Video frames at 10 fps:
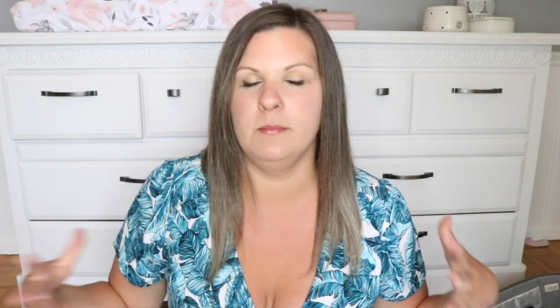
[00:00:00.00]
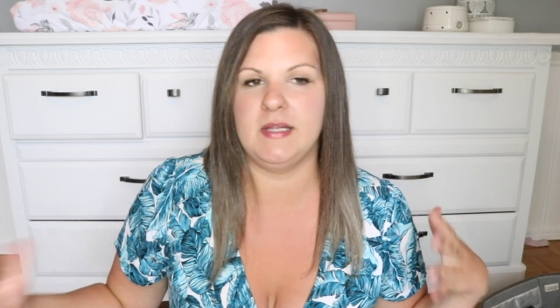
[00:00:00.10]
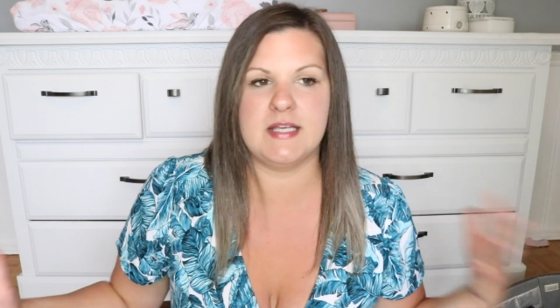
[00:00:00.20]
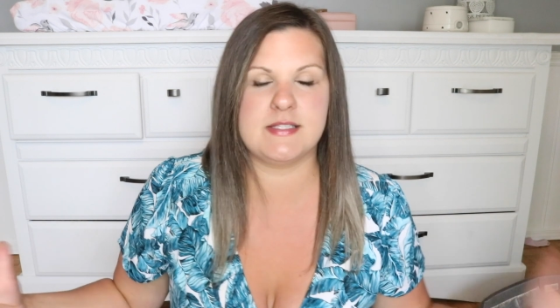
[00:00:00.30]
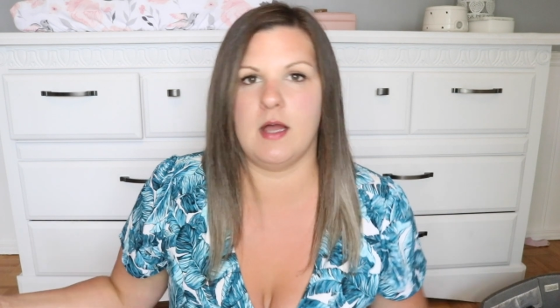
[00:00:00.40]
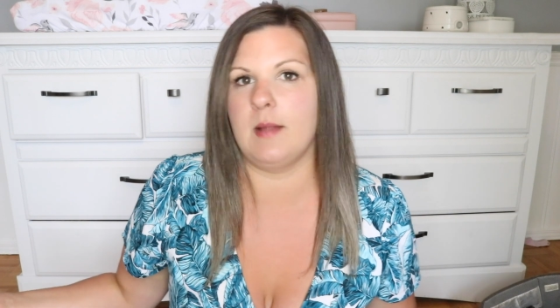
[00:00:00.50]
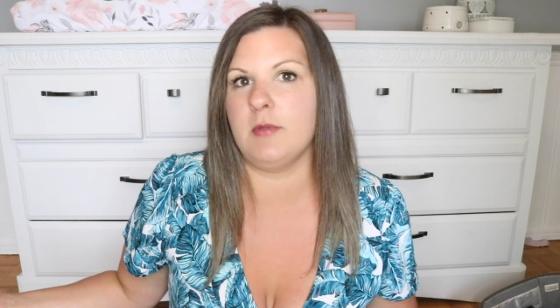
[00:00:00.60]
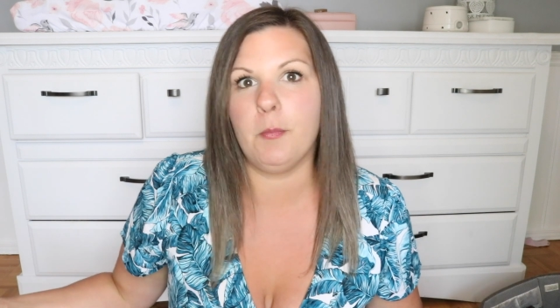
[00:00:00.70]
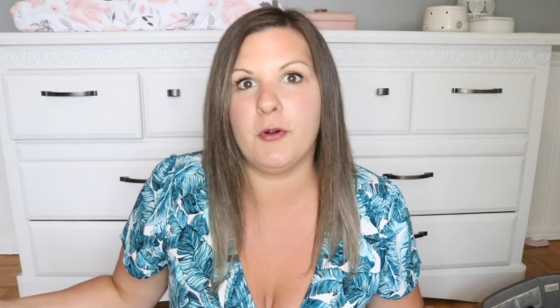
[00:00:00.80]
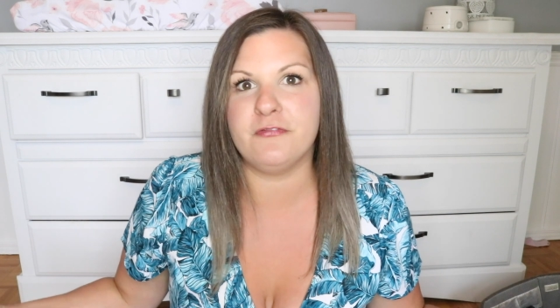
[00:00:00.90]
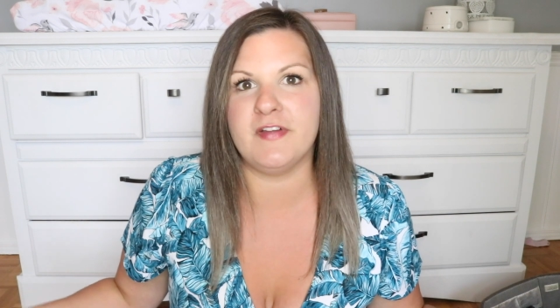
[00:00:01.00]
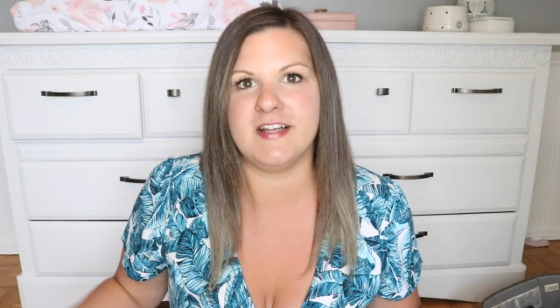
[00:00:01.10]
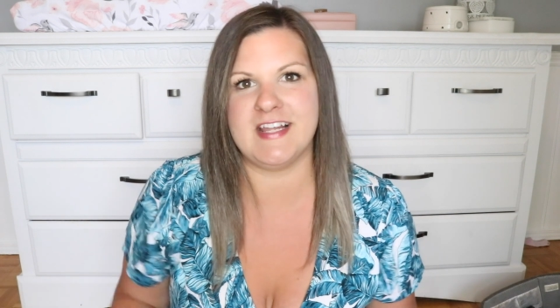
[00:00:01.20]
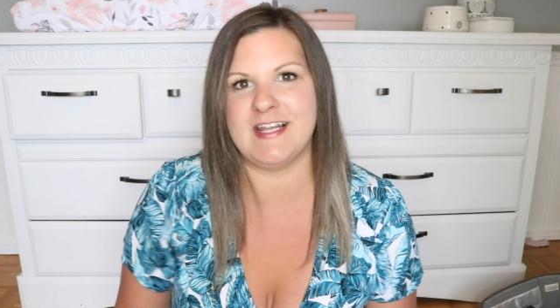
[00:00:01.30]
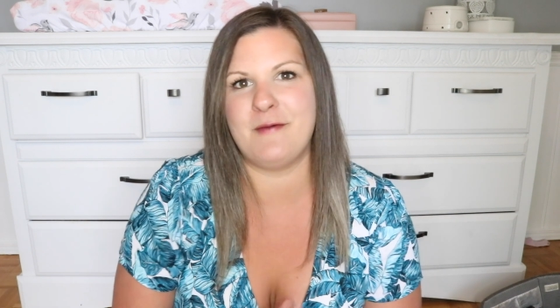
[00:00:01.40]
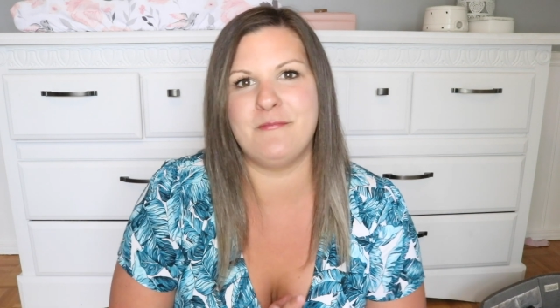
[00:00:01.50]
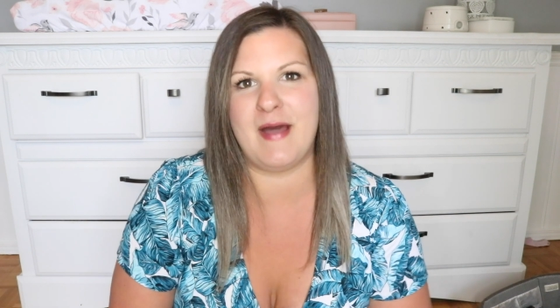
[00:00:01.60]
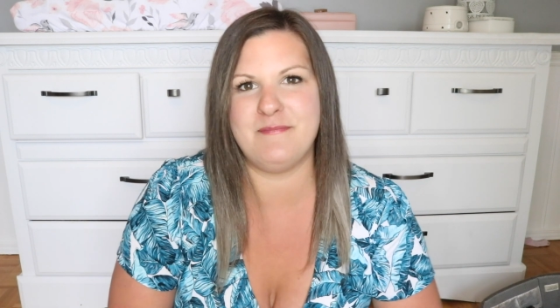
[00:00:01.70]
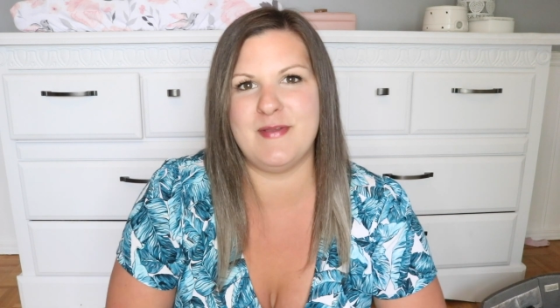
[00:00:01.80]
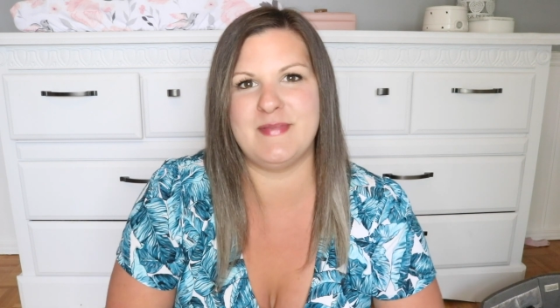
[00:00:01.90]
because I'm not perfect and I
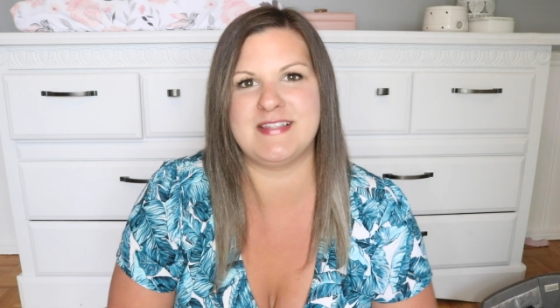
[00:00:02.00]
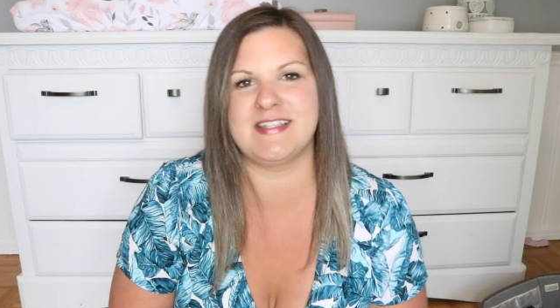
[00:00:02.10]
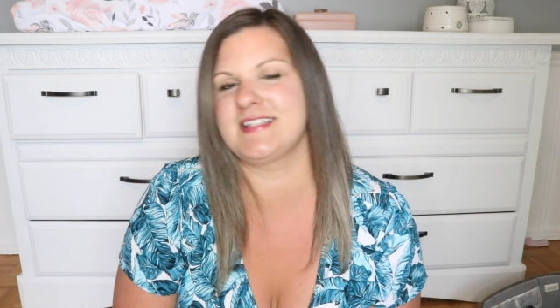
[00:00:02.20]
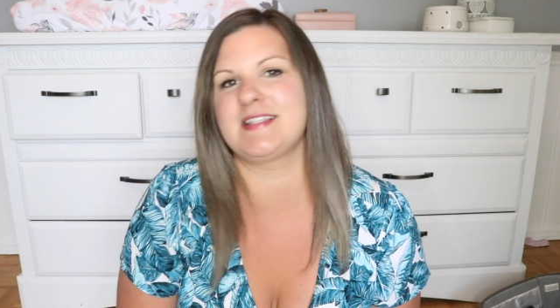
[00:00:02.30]
might be missing